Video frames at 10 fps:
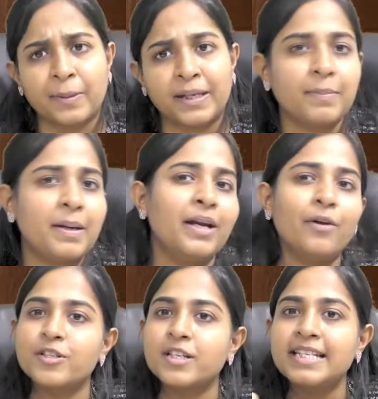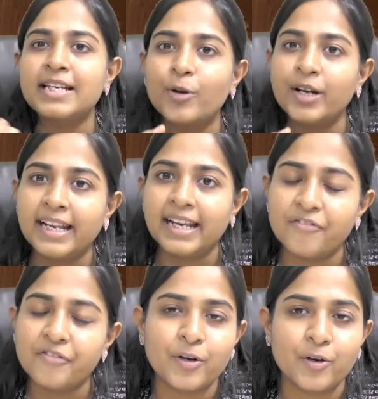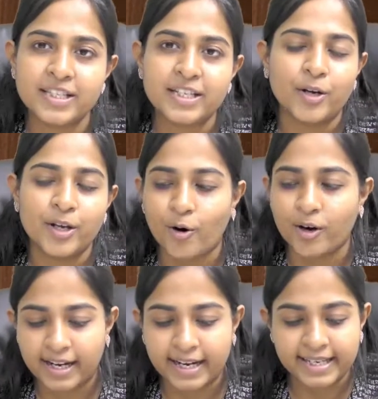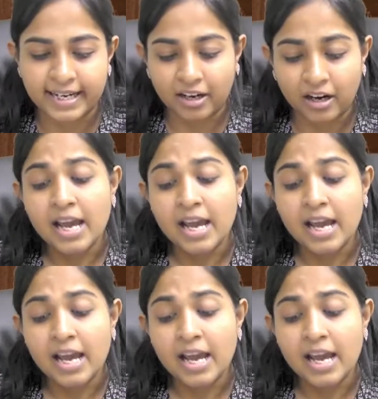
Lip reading: Maybe it was a COD delivery or COD order, etc.